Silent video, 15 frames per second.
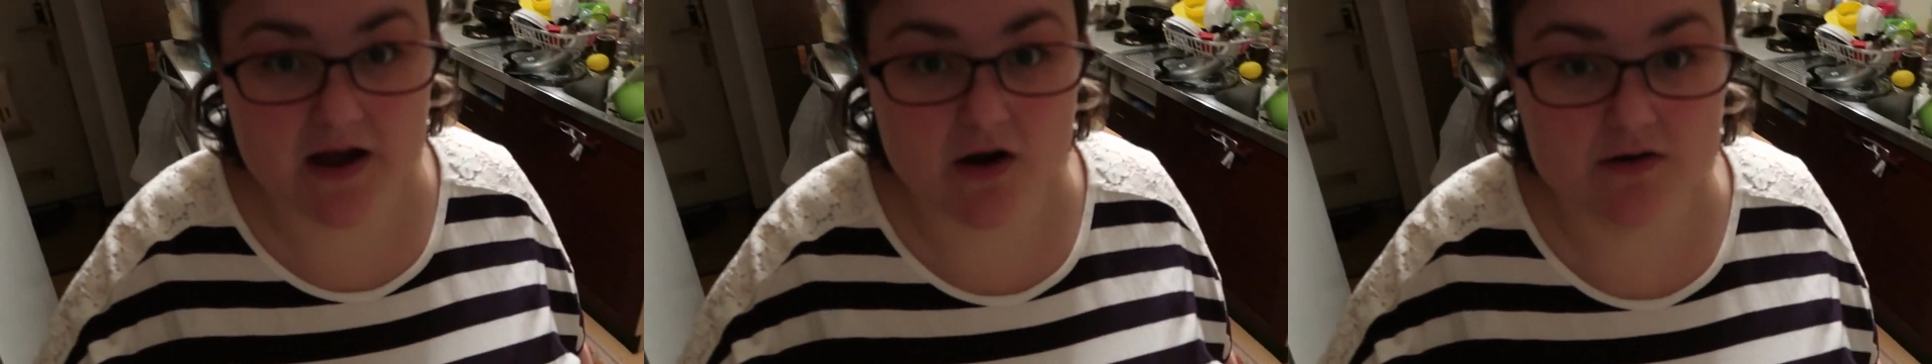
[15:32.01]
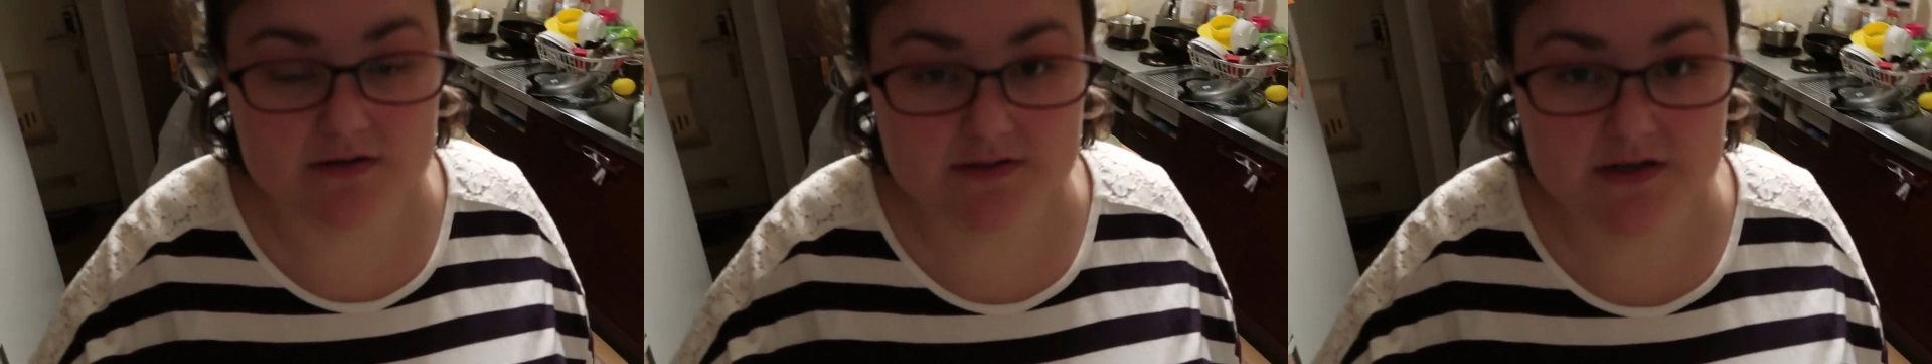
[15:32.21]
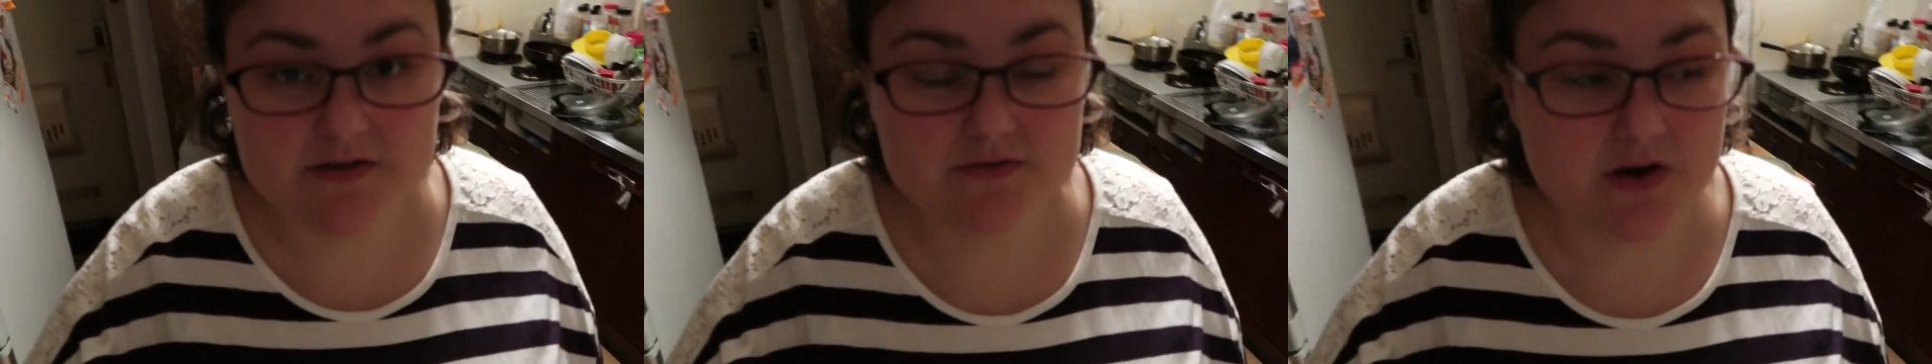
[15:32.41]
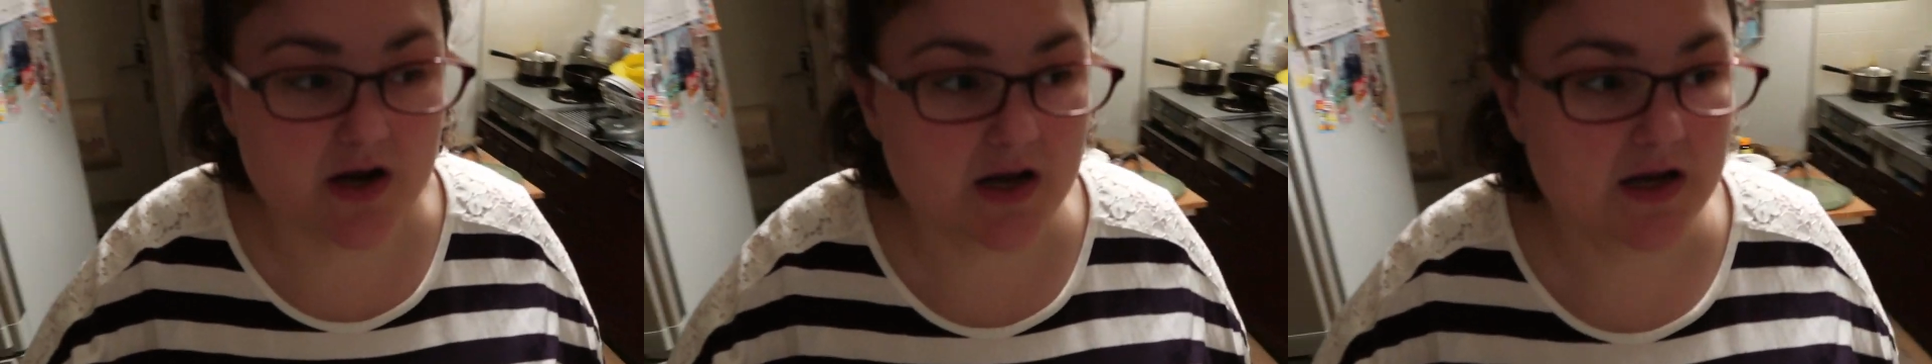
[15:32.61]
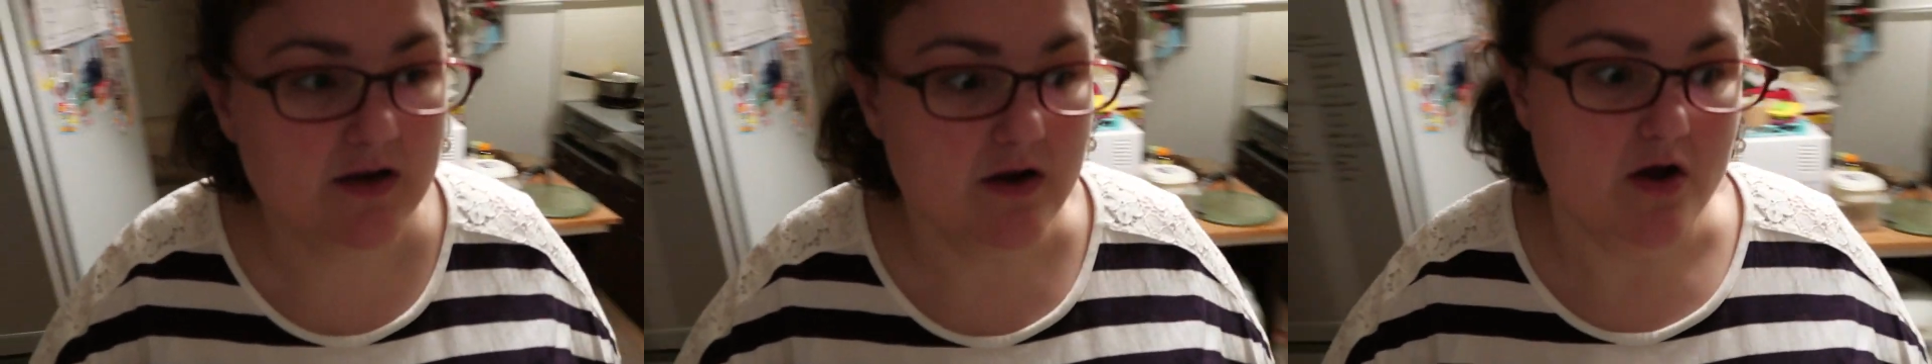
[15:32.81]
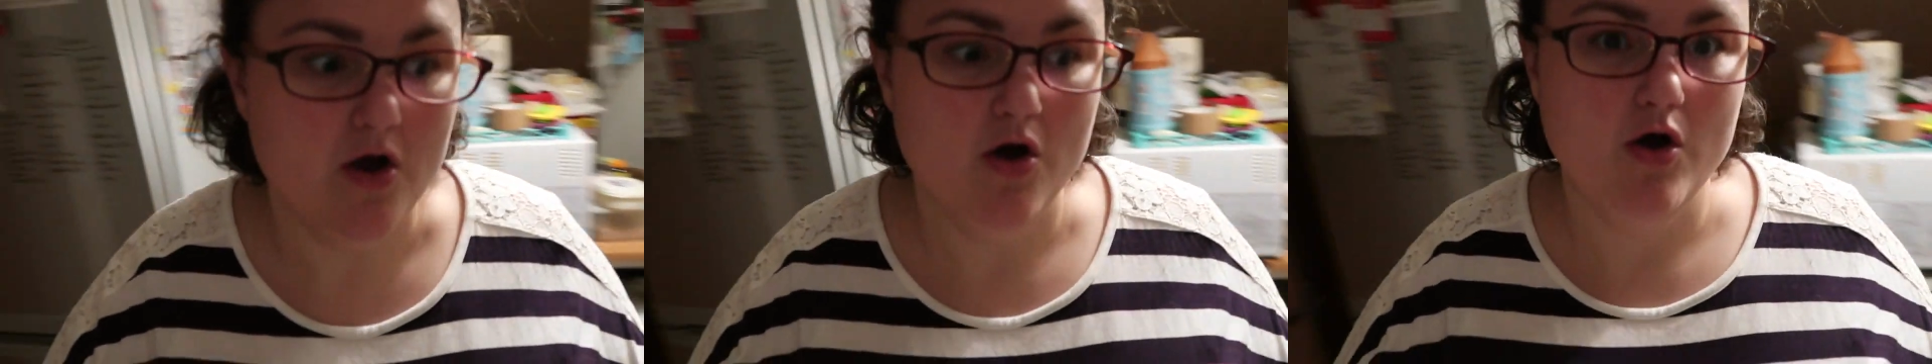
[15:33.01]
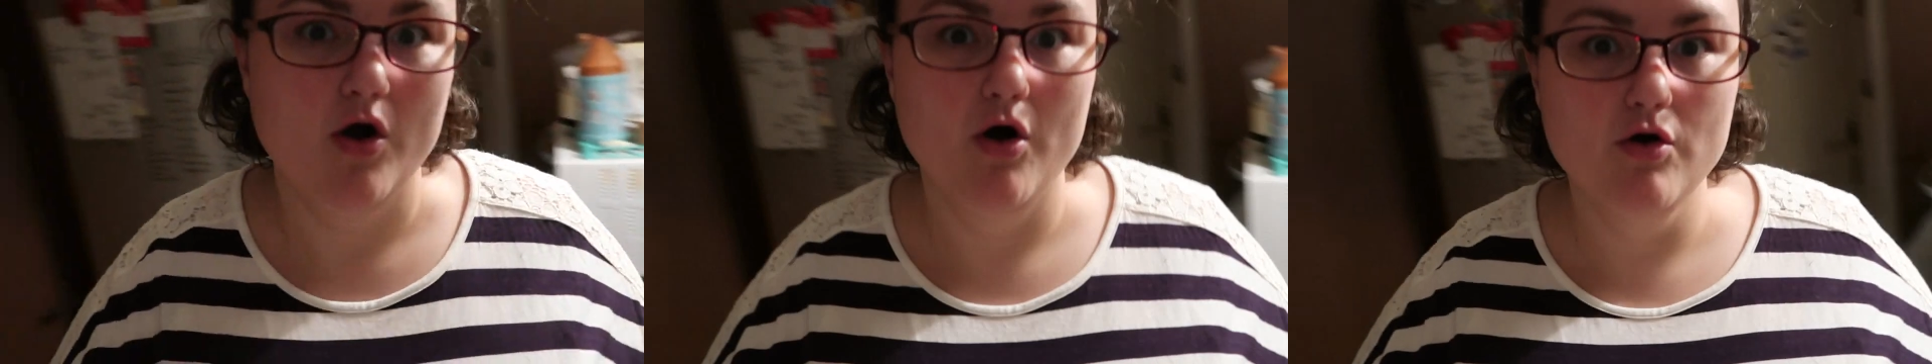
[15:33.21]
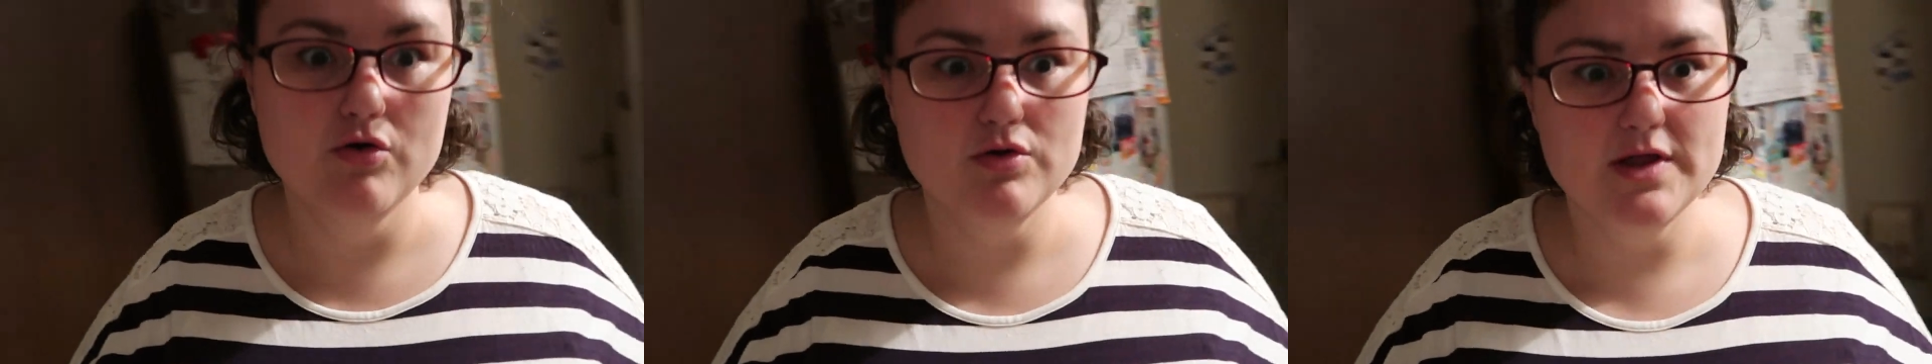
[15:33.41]
aren't I right?
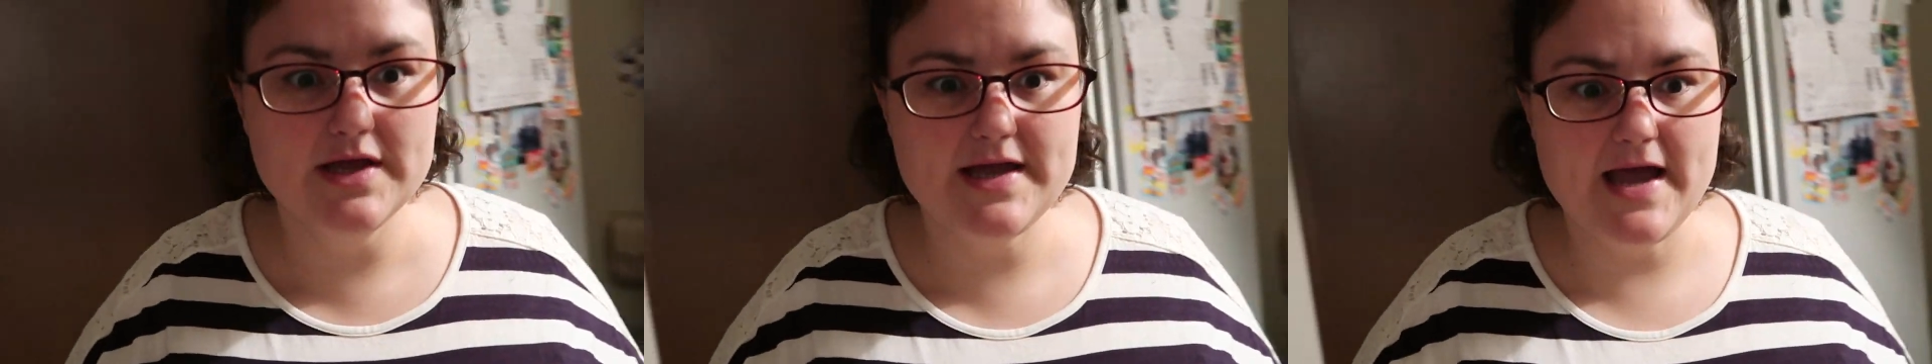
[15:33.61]
Holy